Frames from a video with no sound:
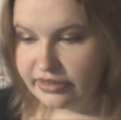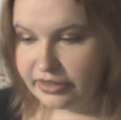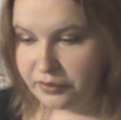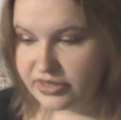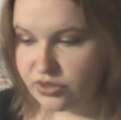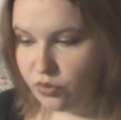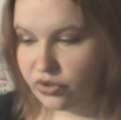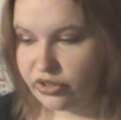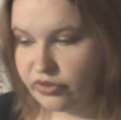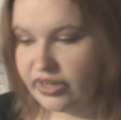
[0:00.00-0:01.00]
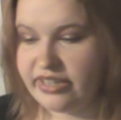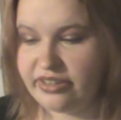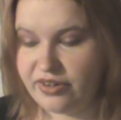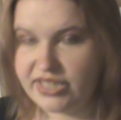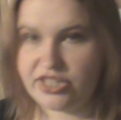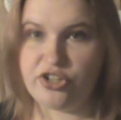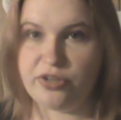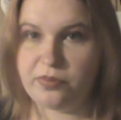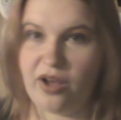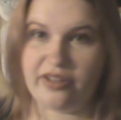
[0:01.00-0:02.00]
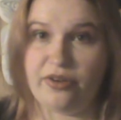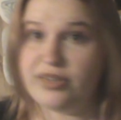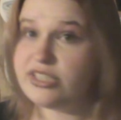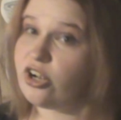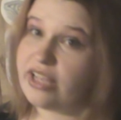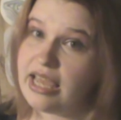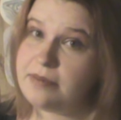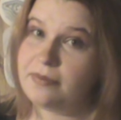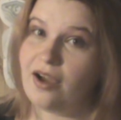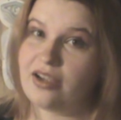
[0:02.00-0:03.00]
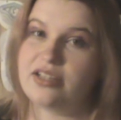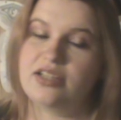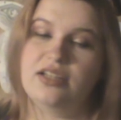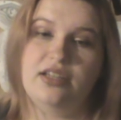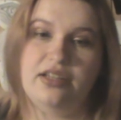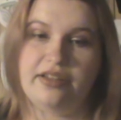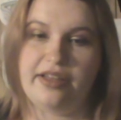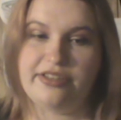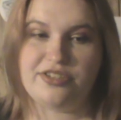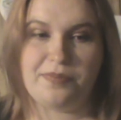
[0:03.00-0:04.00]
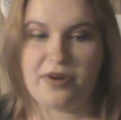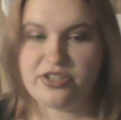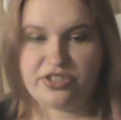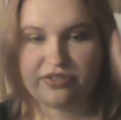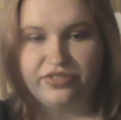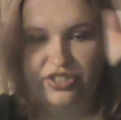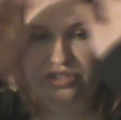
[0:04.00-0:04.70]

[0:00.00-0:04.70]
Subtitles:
There is a horror crate, there is a nerd block, there is an arcade block, and there's a bunch of